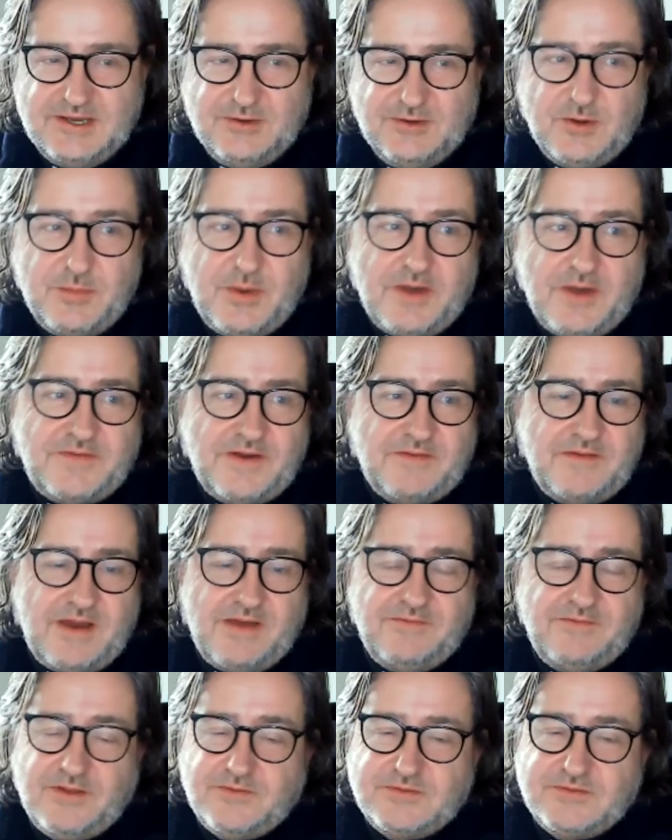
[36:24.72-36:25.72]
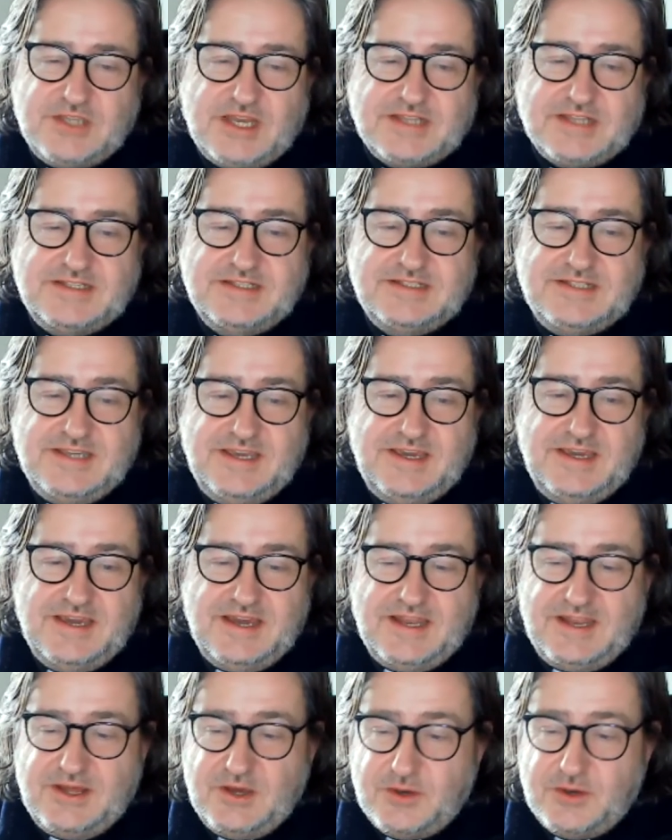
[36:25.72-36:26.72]
Well, Boff, I've loved chatting to you,
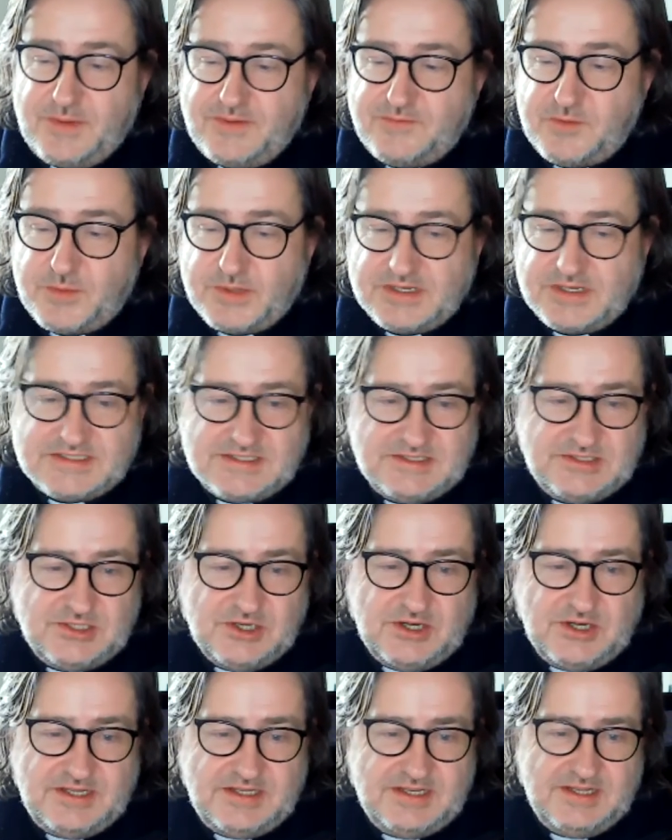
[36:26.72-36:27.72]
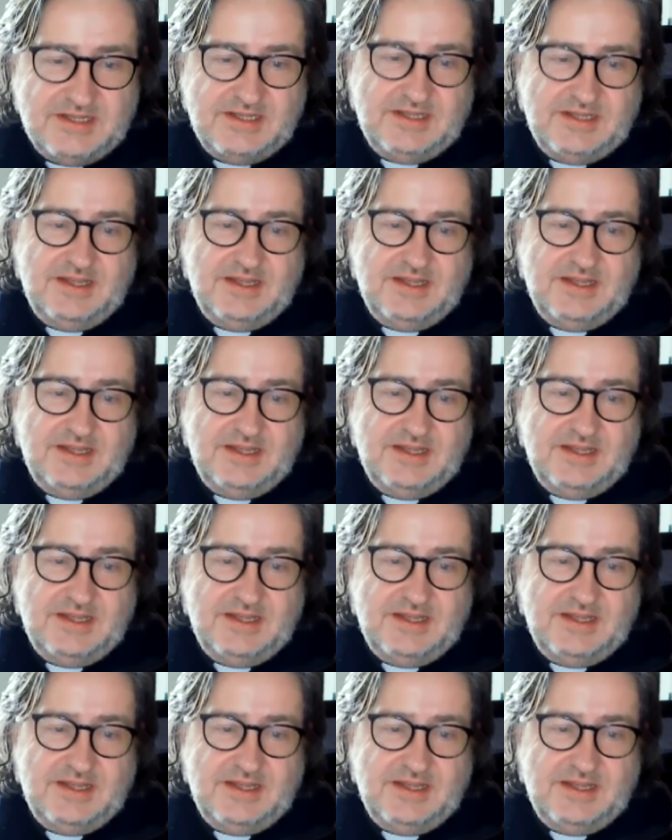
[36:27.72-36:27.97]
and I hope everybody's enjoyed